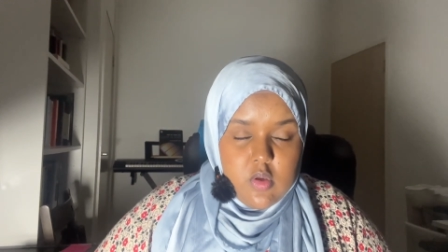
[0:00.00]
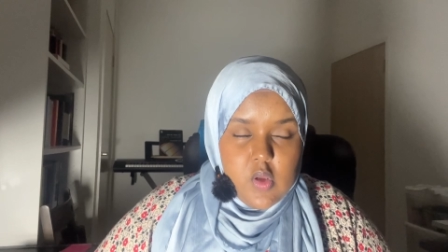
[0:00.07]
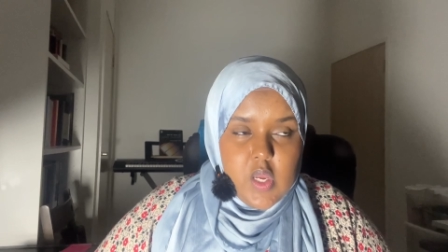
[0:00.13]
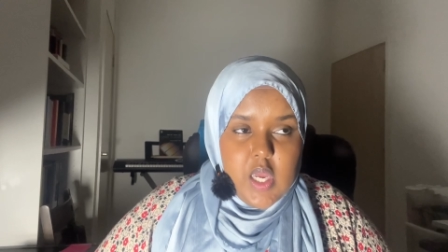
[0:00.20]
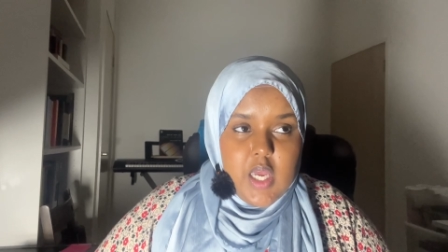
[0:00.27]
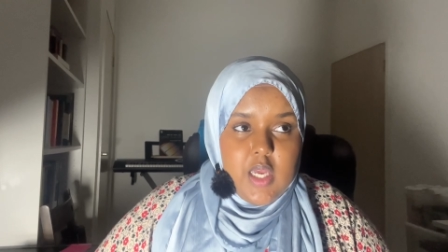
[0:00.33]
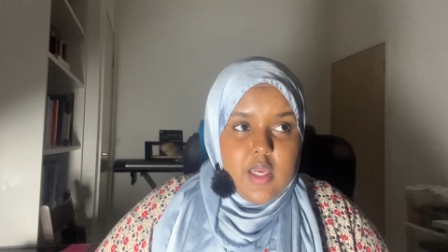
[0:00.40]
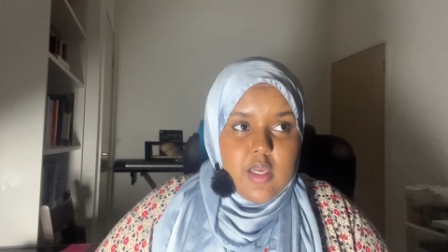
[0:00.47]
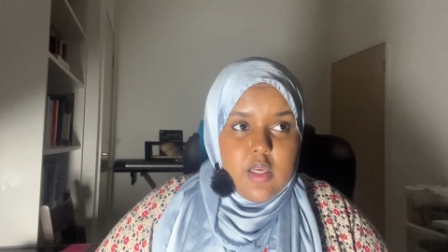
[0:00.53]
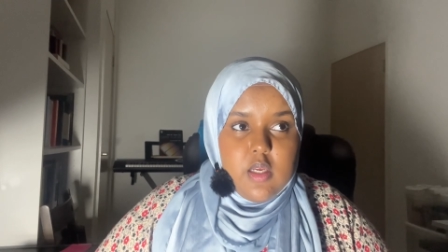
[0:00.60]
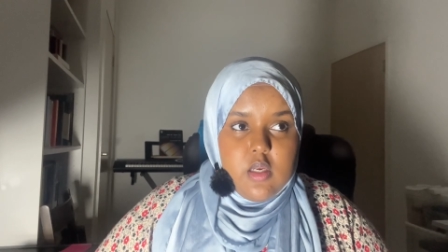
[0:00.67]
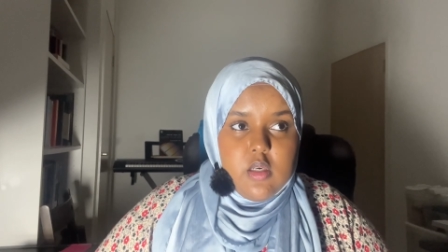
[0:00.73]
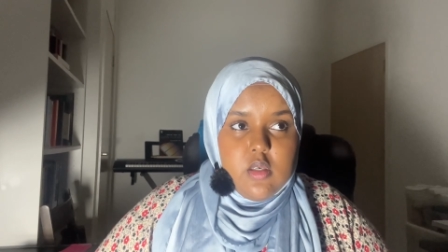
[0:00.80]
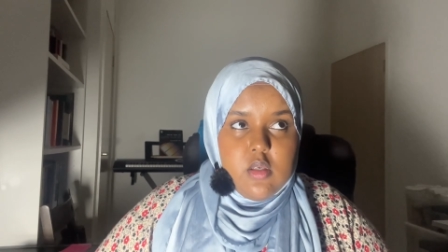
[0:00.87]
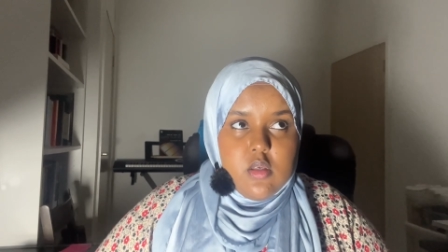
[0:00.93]

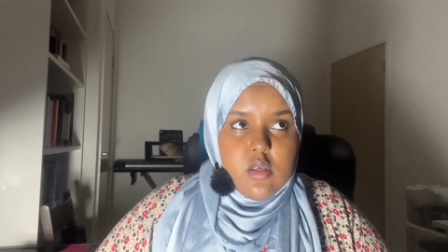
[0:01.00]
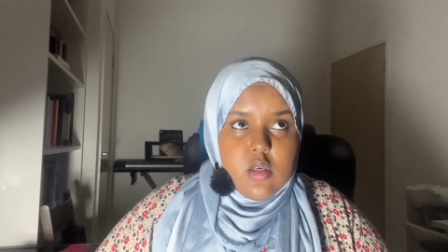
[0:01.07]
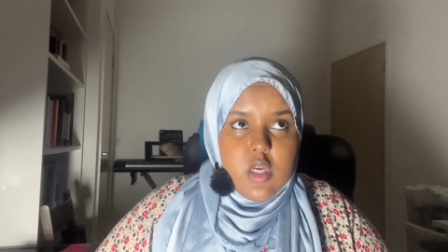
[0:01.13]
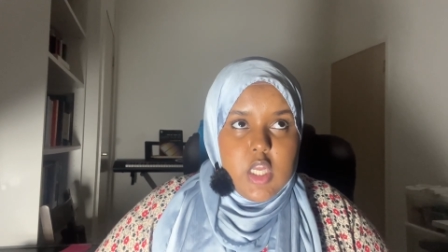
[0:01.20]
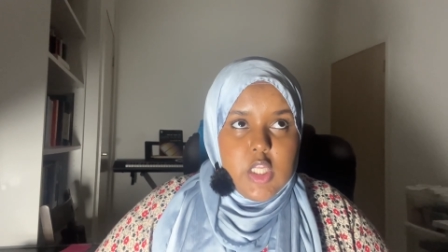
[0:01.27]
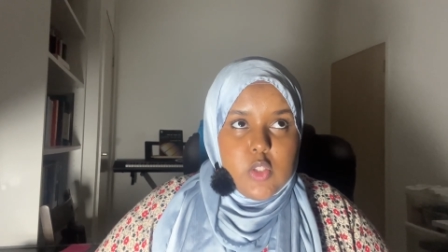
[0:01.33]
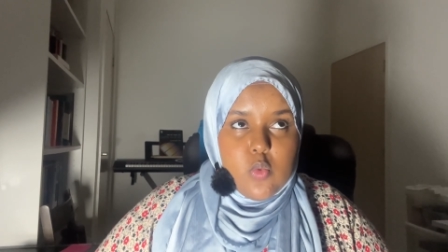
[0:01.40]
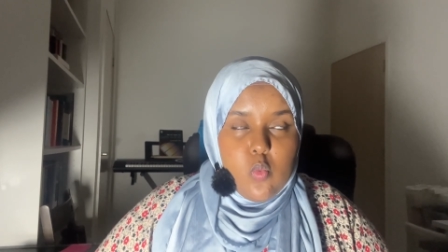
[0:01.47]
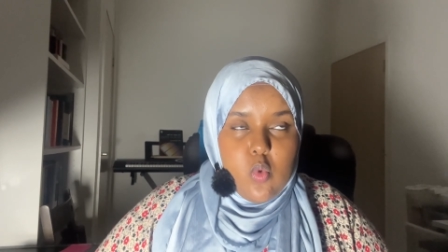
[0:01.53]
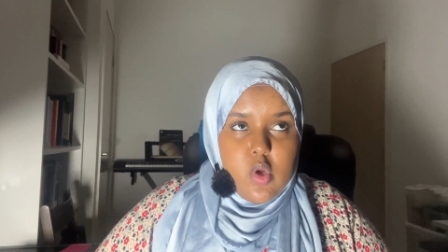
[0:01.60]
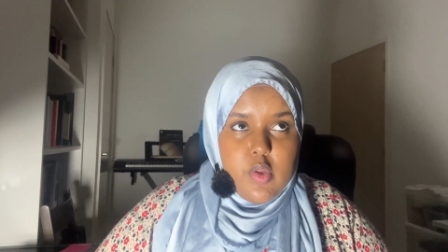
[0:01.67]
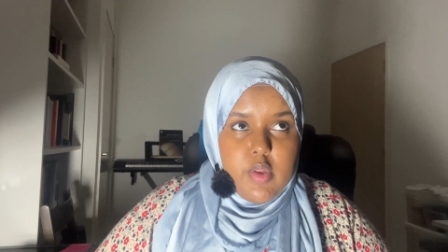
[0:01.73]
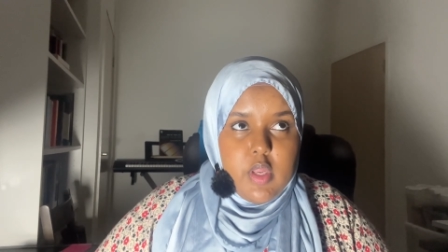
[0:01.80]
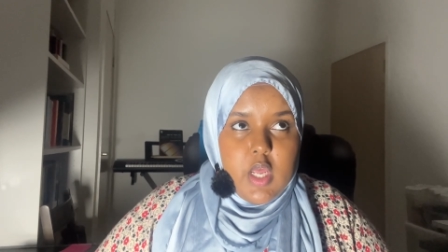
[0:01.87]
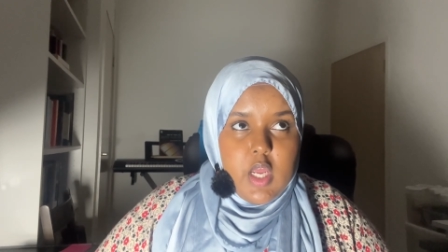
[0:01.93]
And it's
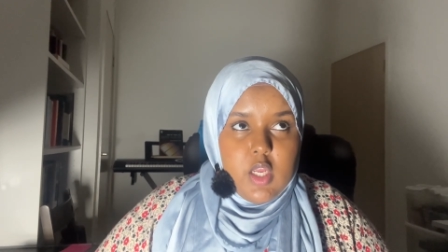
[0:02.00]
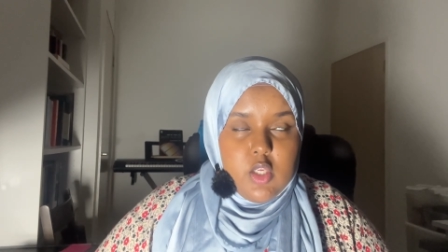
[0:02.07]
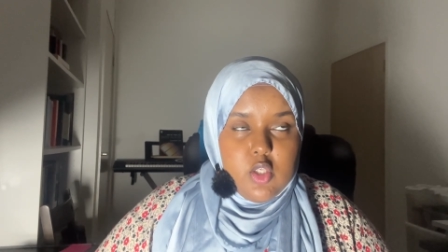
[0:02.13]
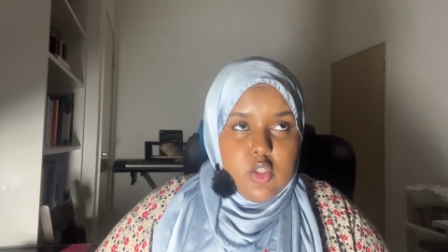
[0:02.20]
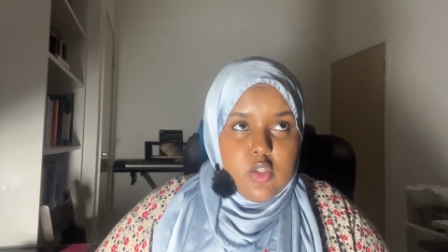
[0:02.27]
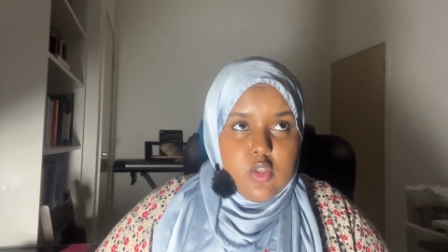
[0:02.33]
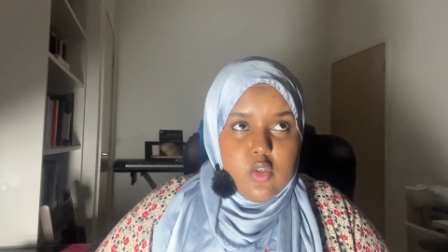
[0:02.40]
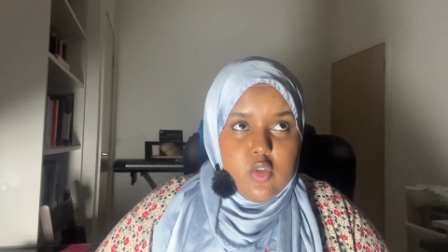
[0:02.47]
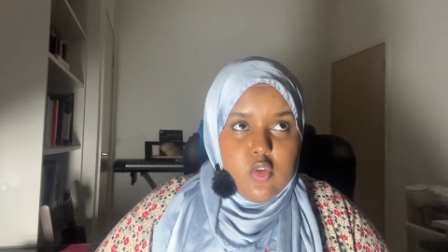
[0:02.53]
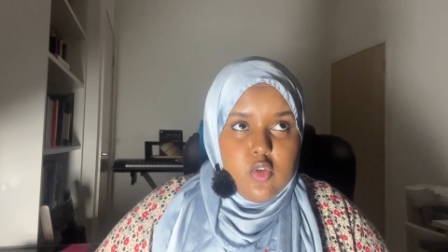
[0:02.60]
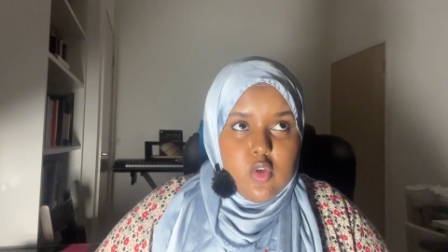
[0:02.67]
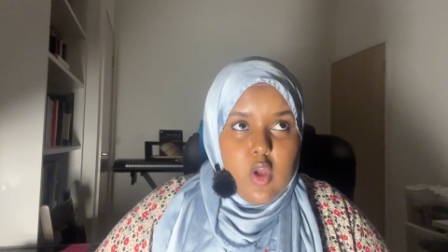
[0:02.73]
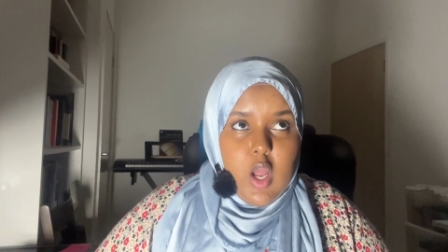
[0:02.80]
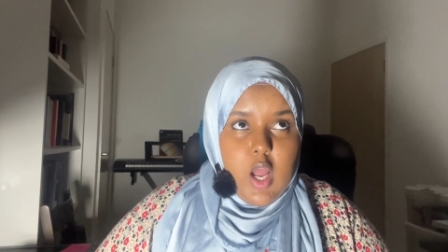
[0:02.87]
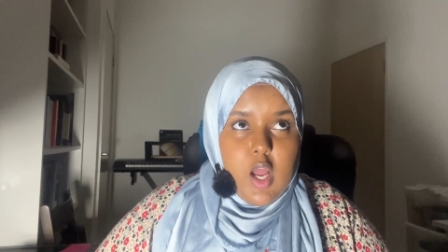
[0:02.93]
one that
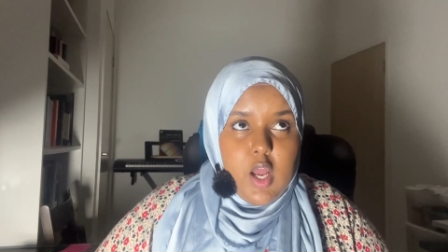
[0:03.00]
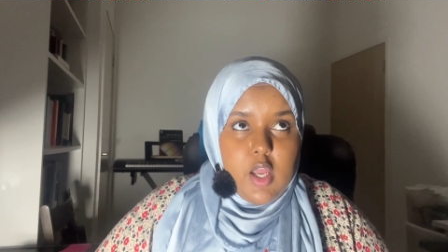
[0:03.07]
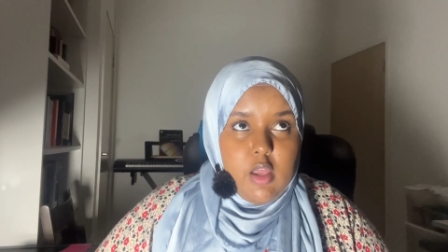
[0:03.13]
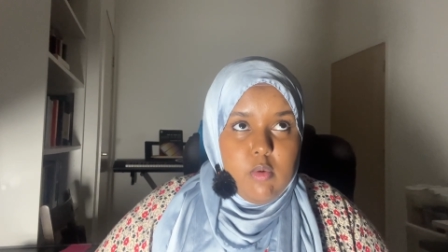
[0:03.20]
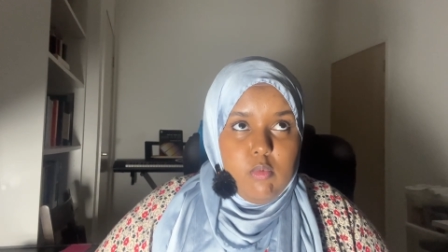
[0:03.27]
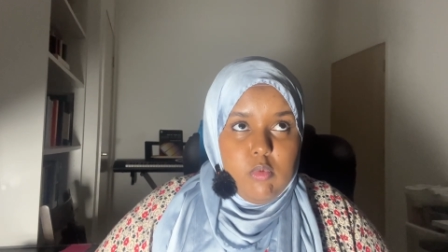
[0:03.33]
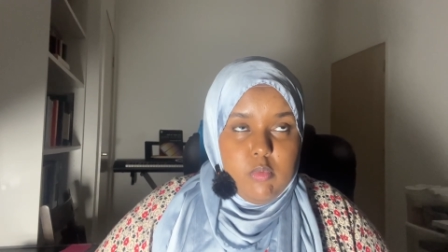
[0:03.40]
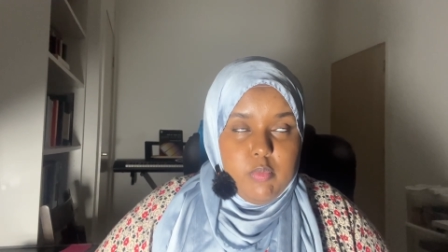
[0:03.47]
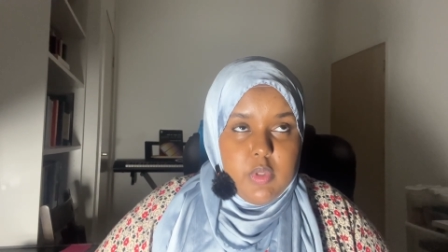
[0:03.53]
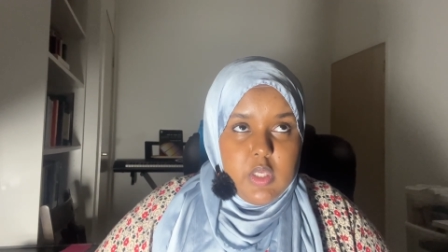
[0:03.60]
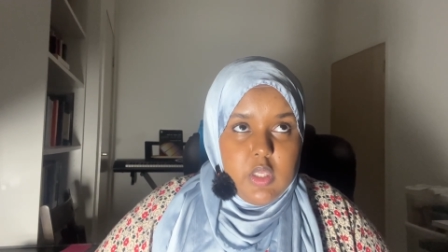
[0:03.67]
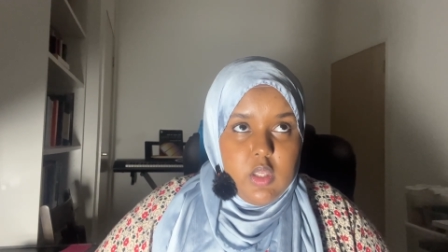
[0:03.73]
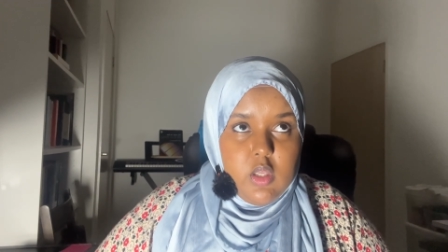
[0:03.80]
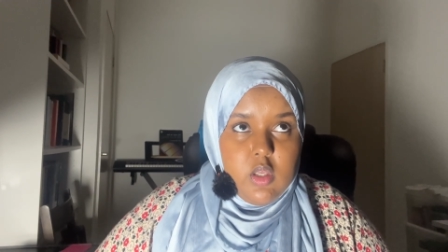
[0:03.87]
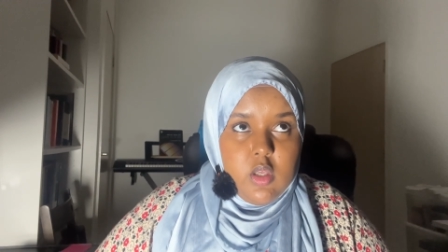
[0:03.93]
I will
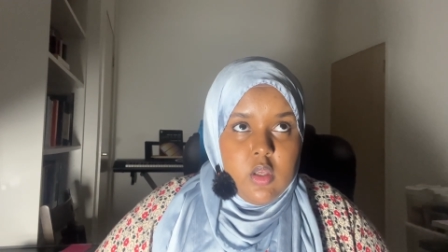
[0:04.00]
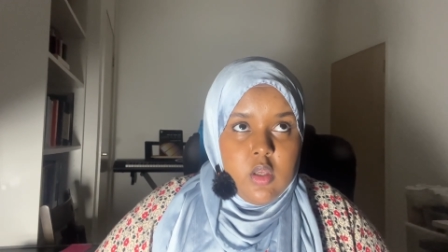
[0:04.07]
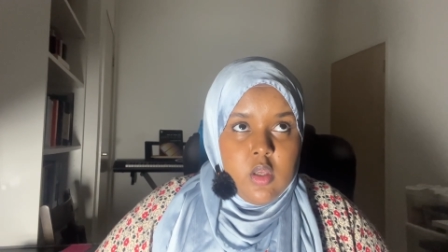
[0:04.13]
be